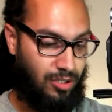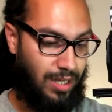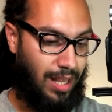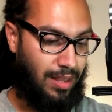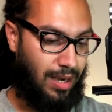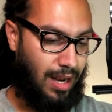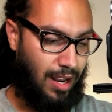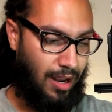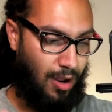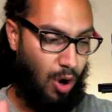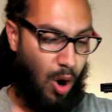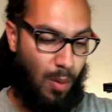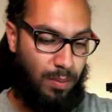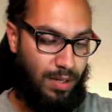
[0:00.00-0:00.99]
So now that
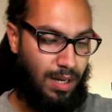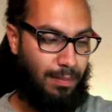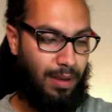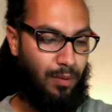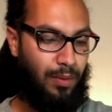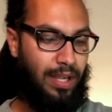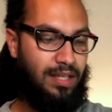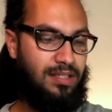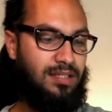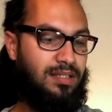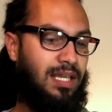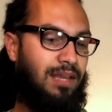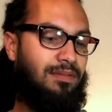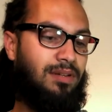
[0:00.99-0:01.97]
I opened up my
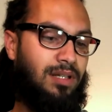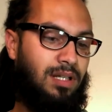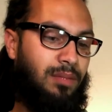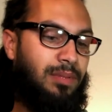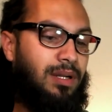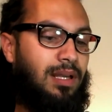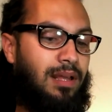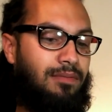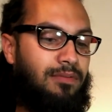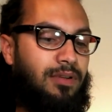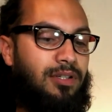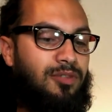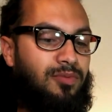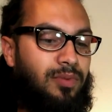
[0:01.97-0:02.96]
weights, gave it a little bit of
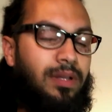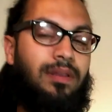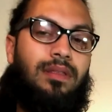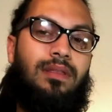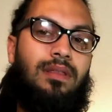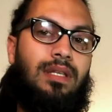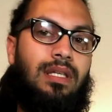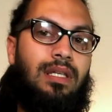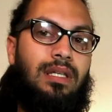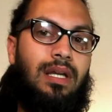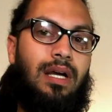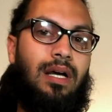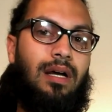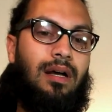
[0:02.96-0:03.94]
leverage with
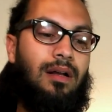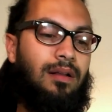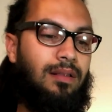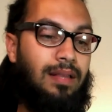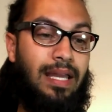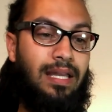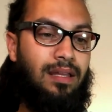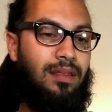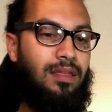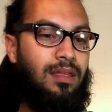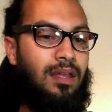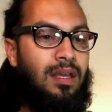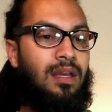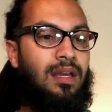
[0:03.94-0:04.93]
the
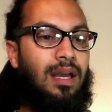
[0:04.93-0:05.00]
length,